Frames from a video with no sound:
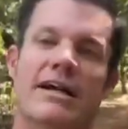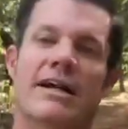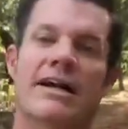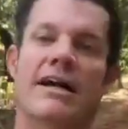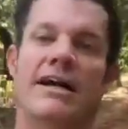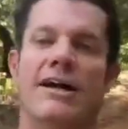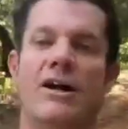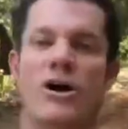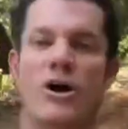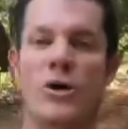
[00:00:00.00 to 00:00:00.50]

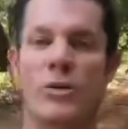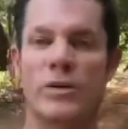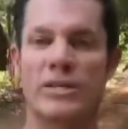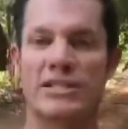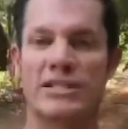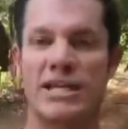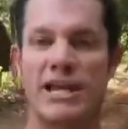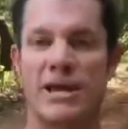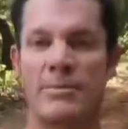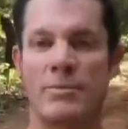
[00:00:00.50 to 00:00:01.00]
I always
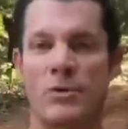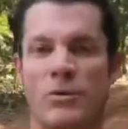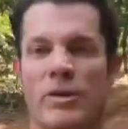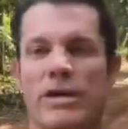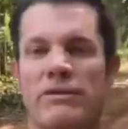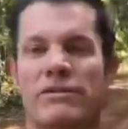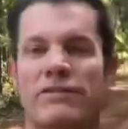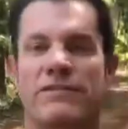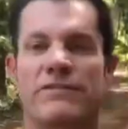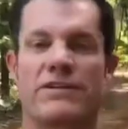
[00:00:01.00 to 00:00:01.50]
came away
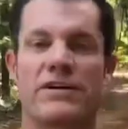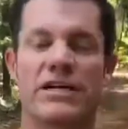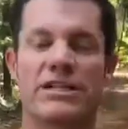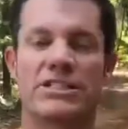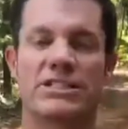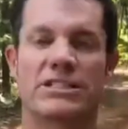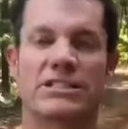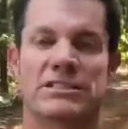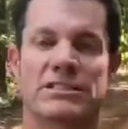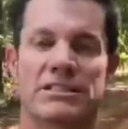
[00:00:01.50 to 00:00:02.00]

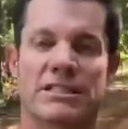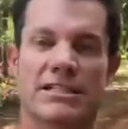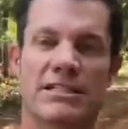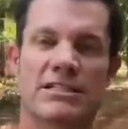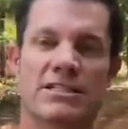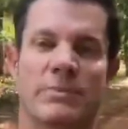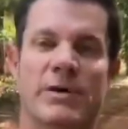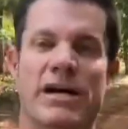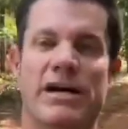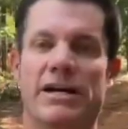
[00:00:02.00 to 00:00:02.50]
refreshed and
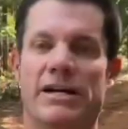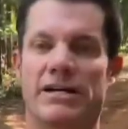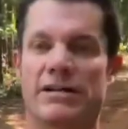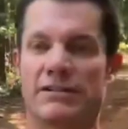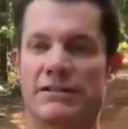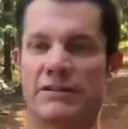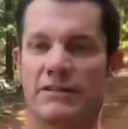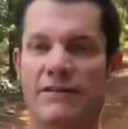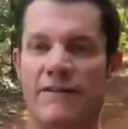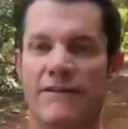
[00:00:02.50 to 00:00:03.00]
inspired,
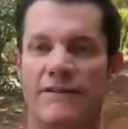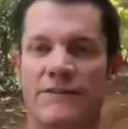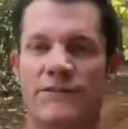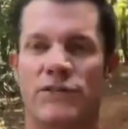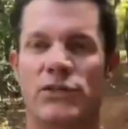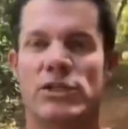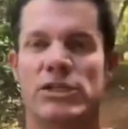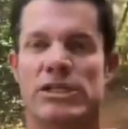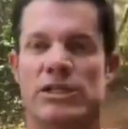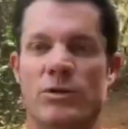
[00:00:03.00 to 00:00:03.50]

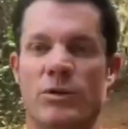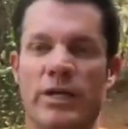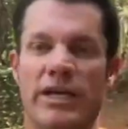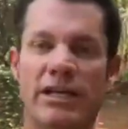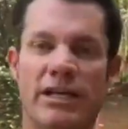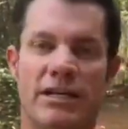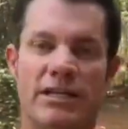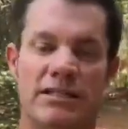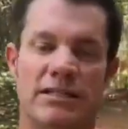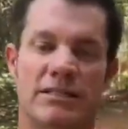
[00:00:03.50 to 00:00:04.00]
fully
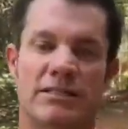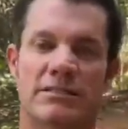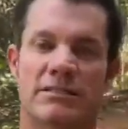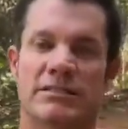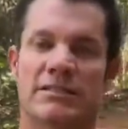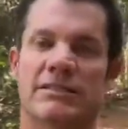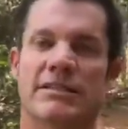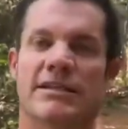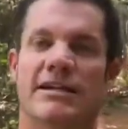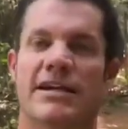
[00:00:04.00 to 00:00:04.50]
awake.
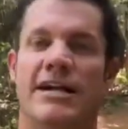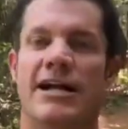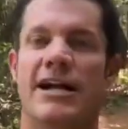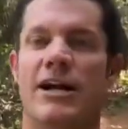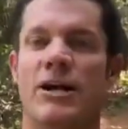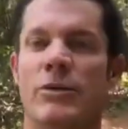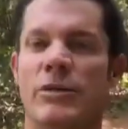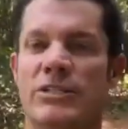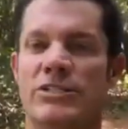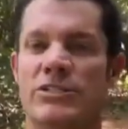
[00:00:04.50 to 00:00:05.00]
I
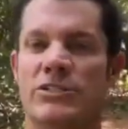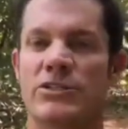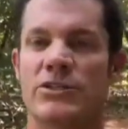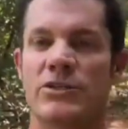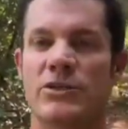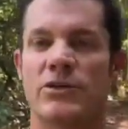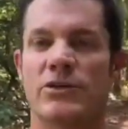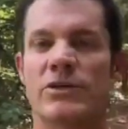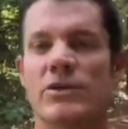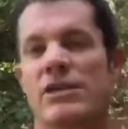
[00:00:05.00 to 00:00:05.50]
always
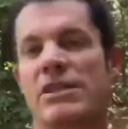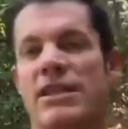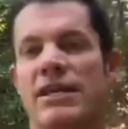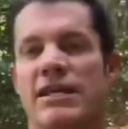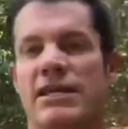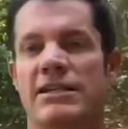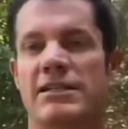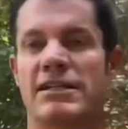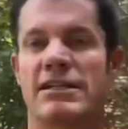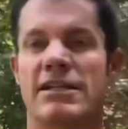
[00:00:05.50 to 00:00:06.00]
knew
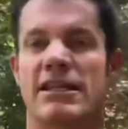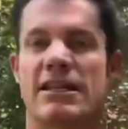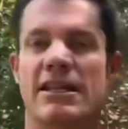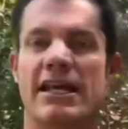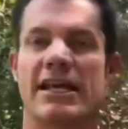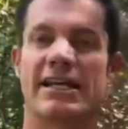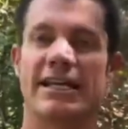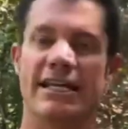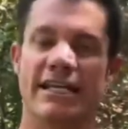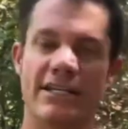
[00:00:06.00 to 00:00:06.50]
that,
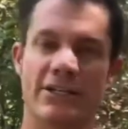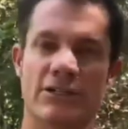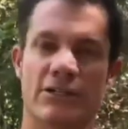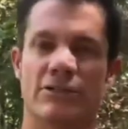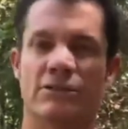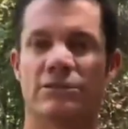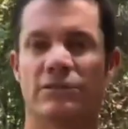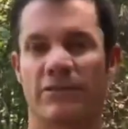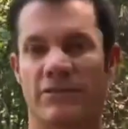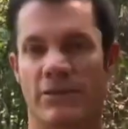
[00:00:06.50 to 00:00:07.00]
like
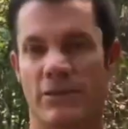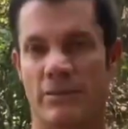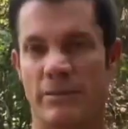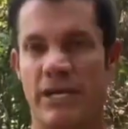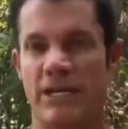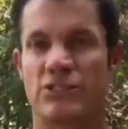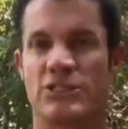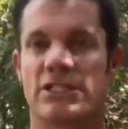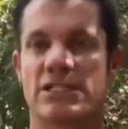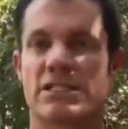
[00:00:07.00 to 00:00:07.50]
Neo from The
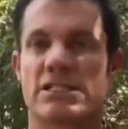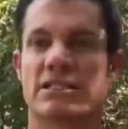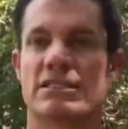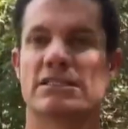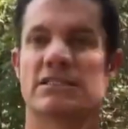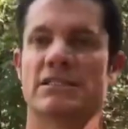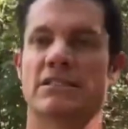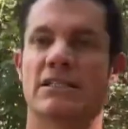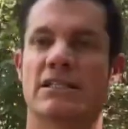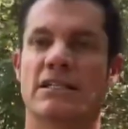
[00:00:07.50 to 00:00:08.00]
Matrix,
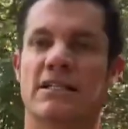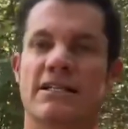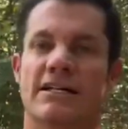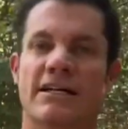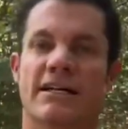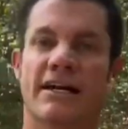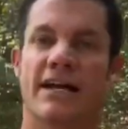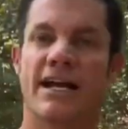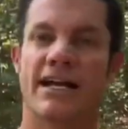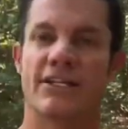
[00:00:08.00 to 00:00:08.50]

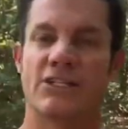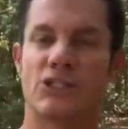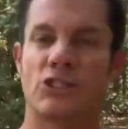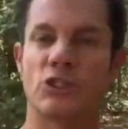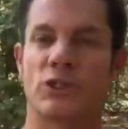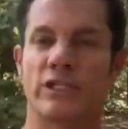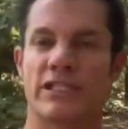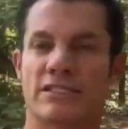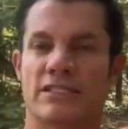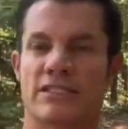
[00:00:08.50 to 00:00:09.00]
I had a
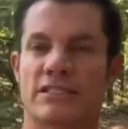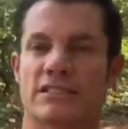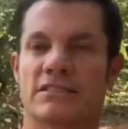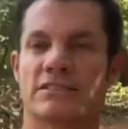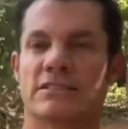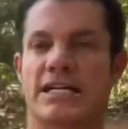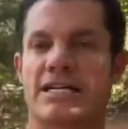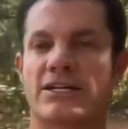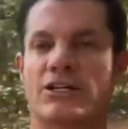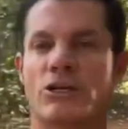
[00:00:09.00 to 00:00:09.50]
choice.
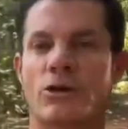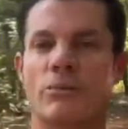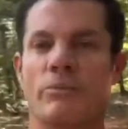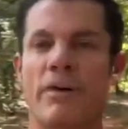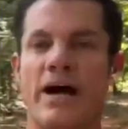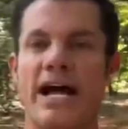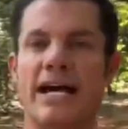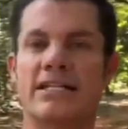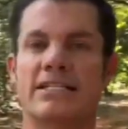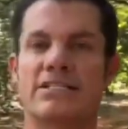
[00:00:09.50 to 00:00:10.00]
I could go
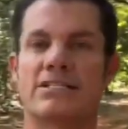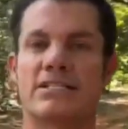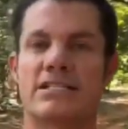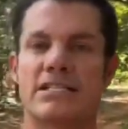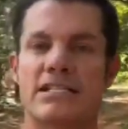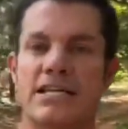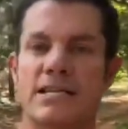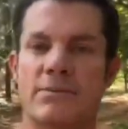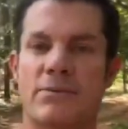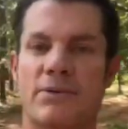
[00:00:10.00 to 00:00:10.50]
back to
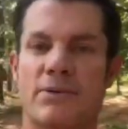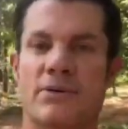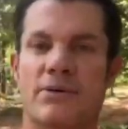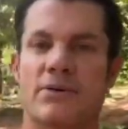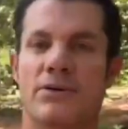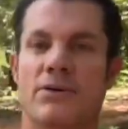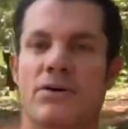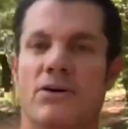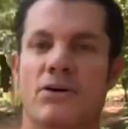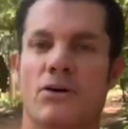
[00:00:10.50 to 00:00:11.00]
sleep
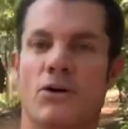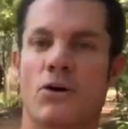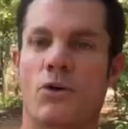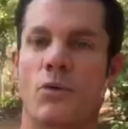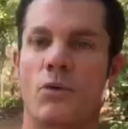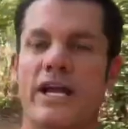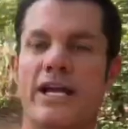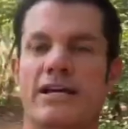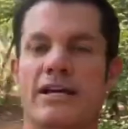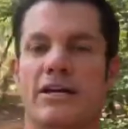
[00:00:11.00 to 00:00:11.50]
or
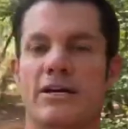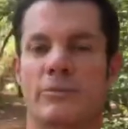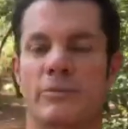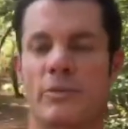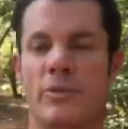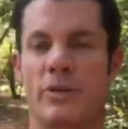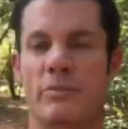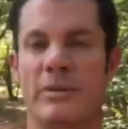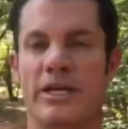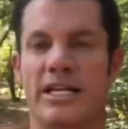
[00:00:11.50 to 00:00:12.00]
wake up
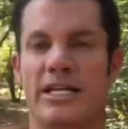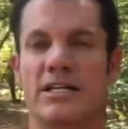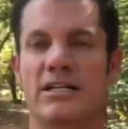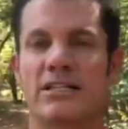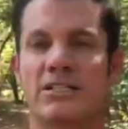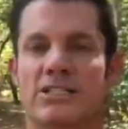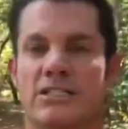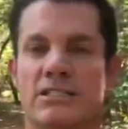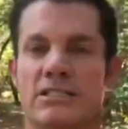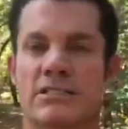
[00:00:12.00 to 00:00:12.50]
and be
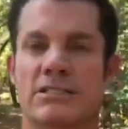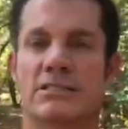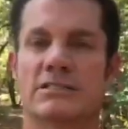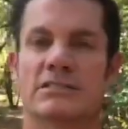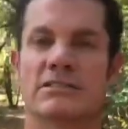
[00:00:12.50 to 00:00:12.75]
conscious.